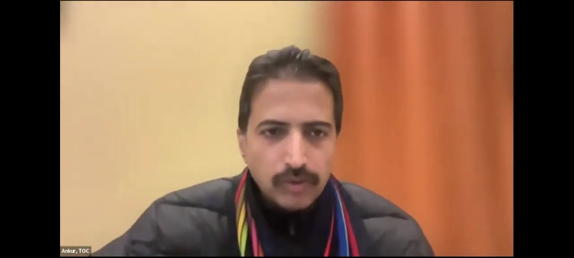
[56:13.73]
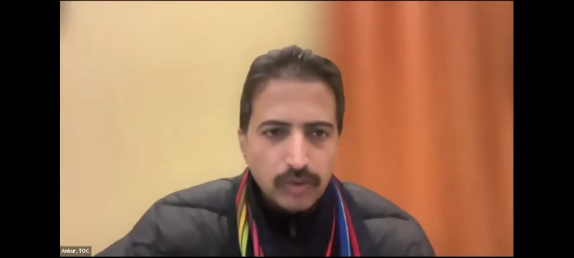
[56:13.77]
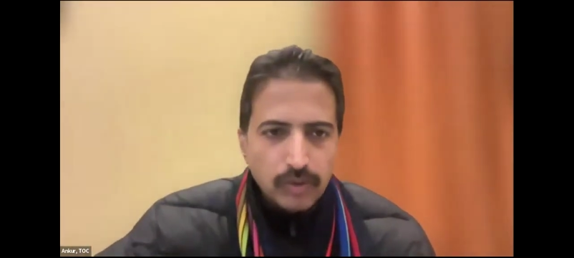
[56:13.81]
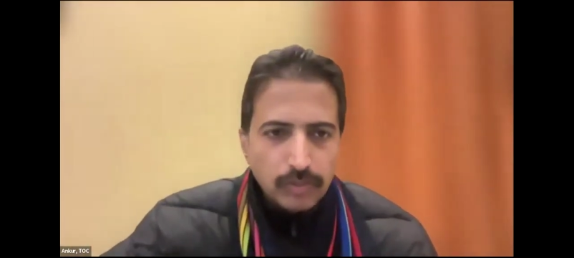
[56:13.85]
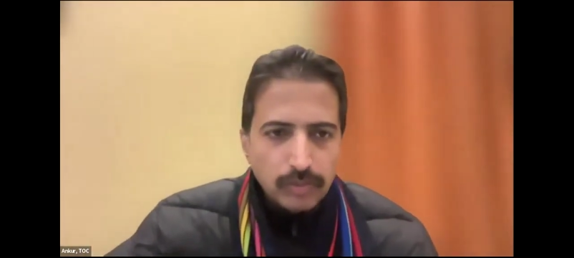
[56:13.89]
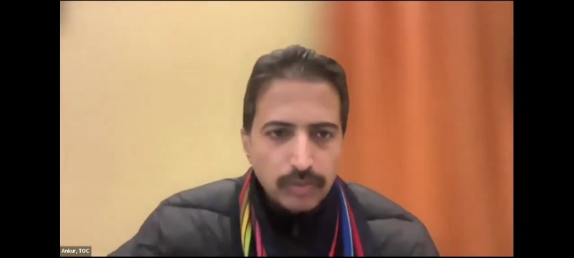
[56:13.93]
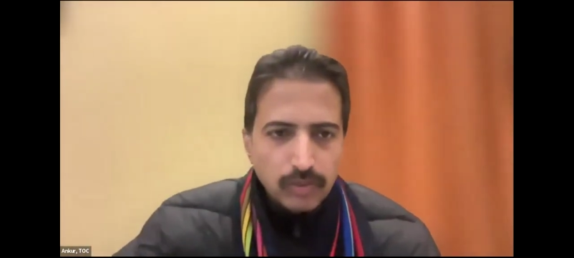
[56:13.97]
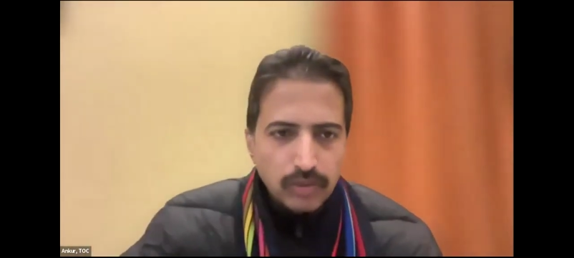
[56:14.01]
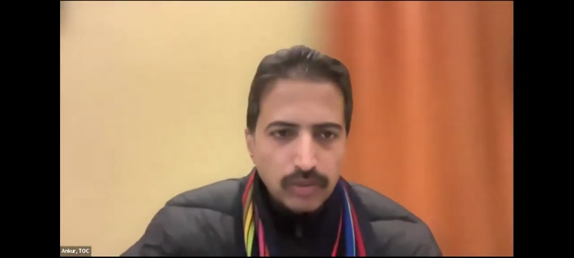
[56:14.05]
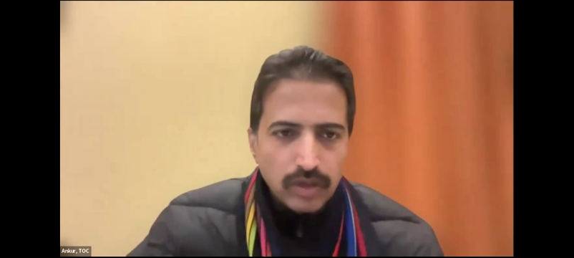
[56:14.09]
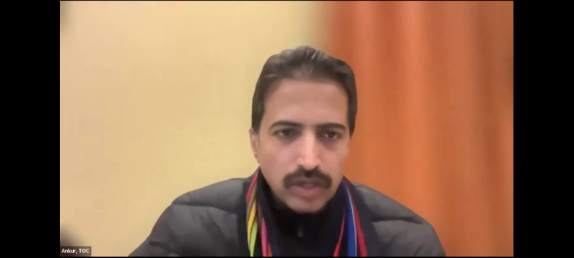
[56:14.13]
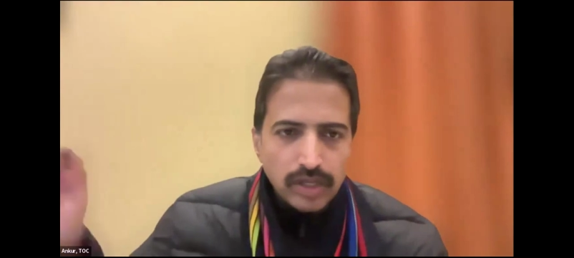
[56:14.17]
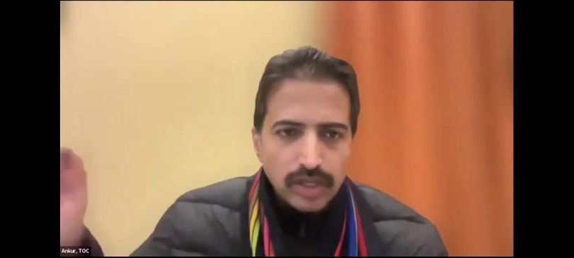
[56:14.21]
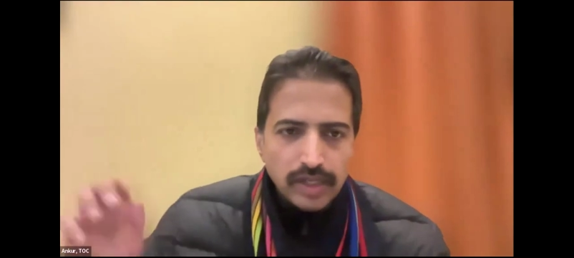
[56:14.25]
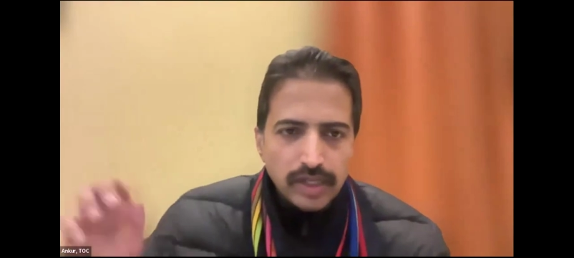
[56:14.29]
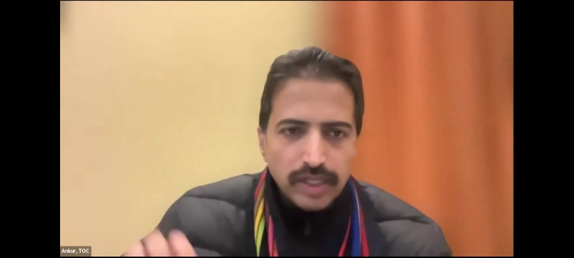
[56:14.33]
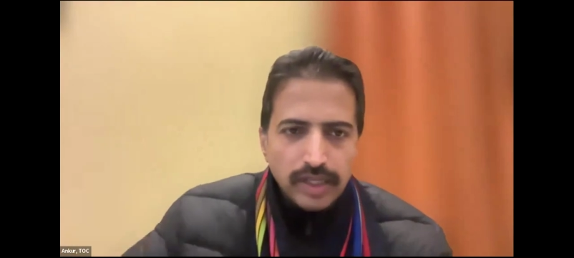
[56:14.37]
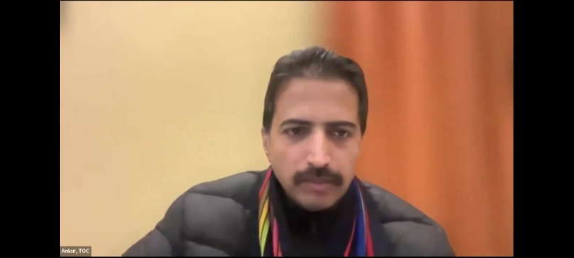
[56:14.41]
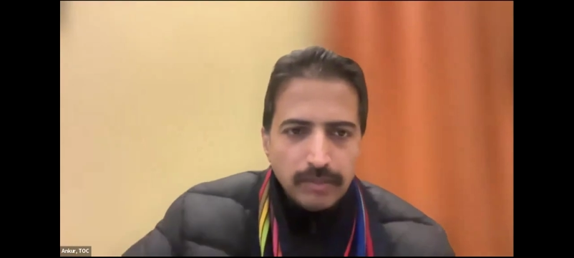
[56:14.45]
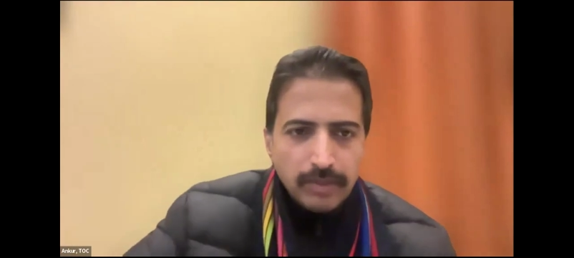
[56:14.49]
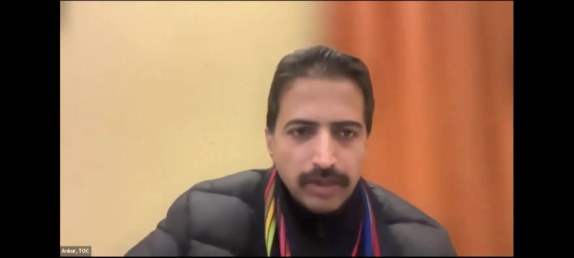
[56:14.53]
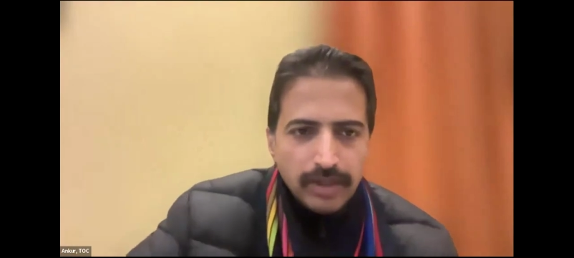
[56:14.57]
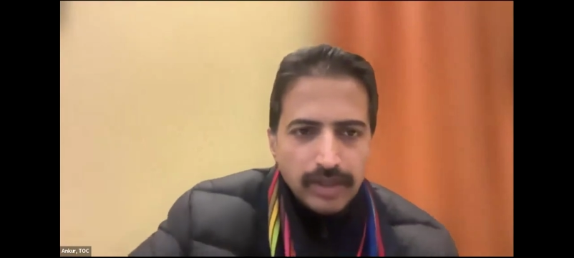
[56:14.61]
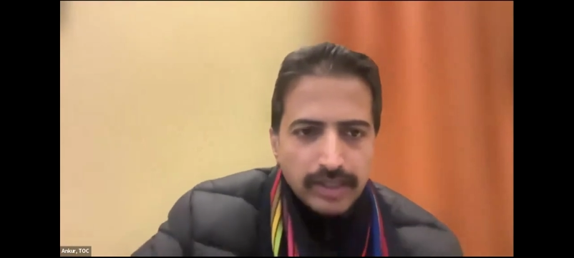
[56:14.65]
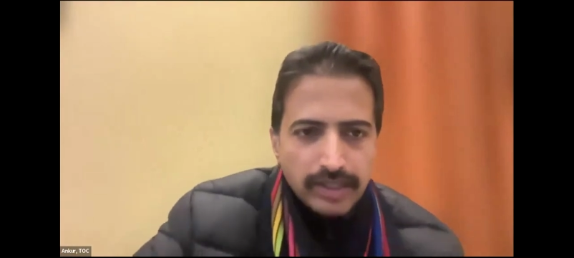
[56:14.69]
groups or our
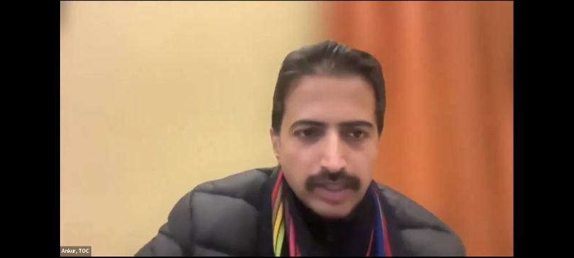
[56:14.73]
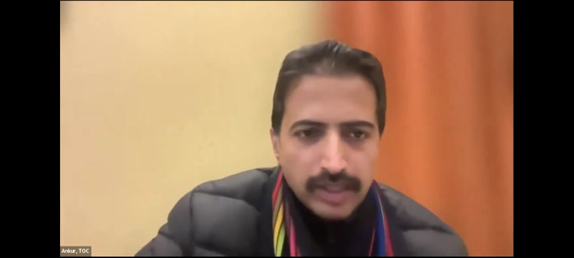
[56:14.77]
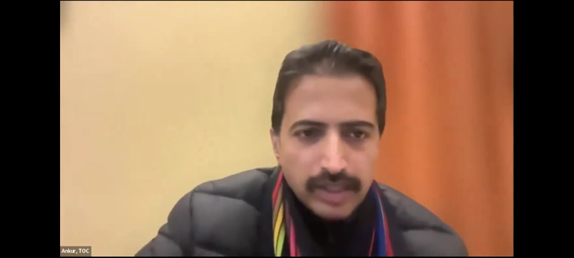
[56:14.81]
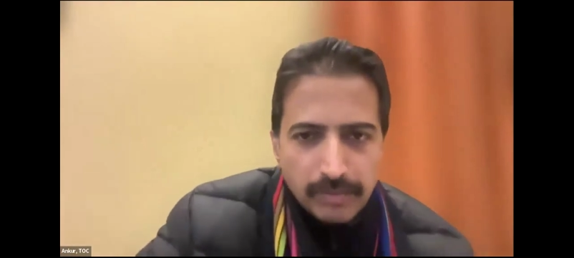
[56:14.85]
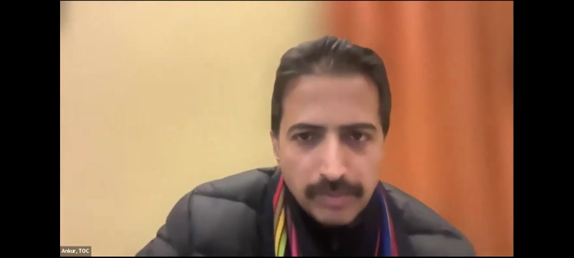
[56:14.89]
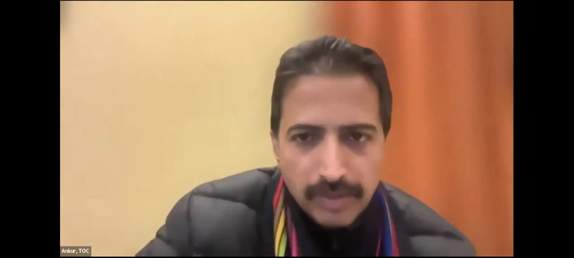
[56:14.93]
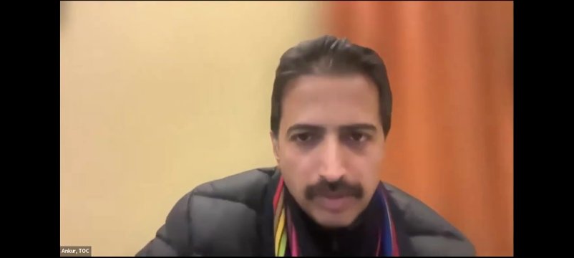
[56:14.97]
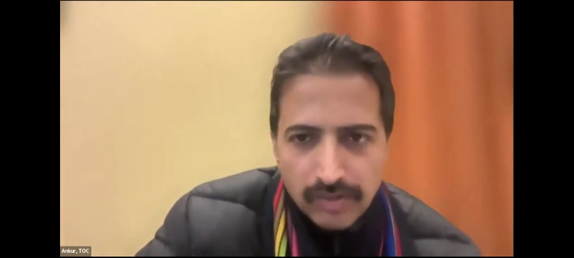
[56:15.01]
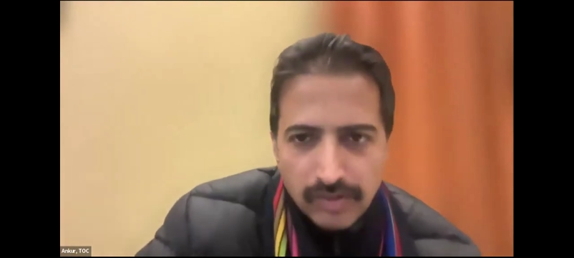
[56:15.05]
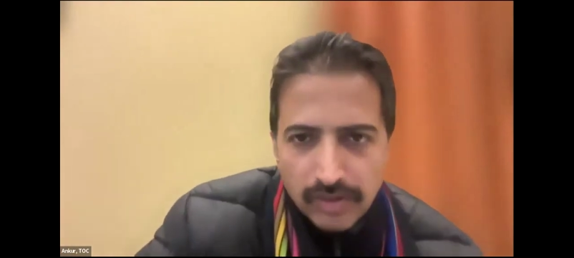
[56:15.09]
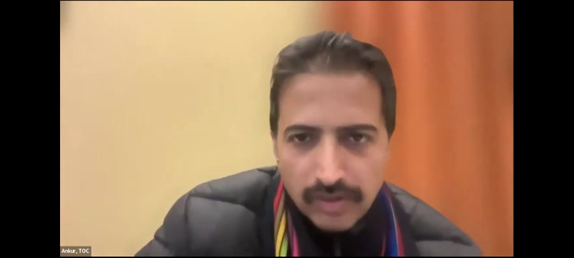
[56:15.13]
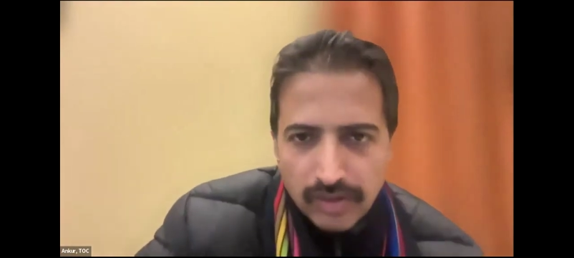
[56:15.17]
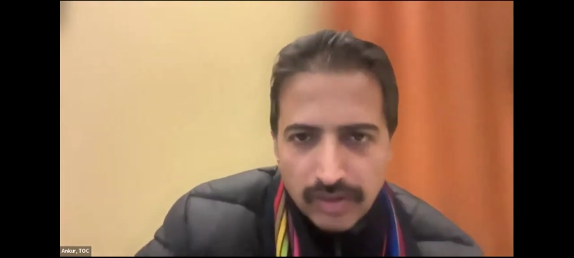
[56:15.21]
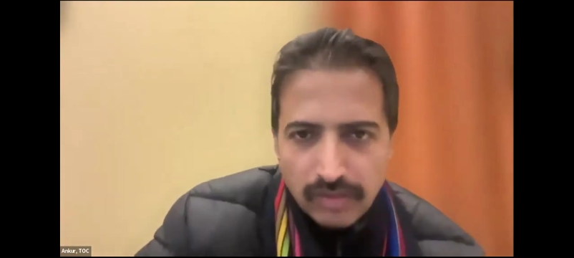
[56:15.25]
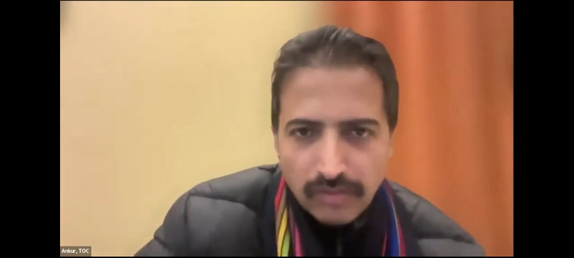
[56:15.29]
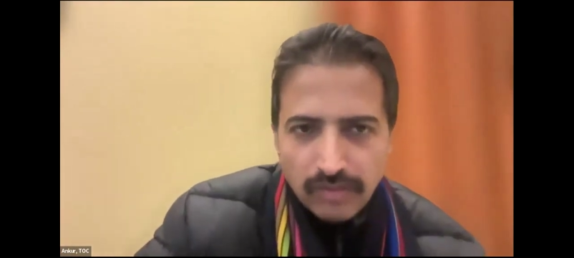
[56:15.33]
email databases,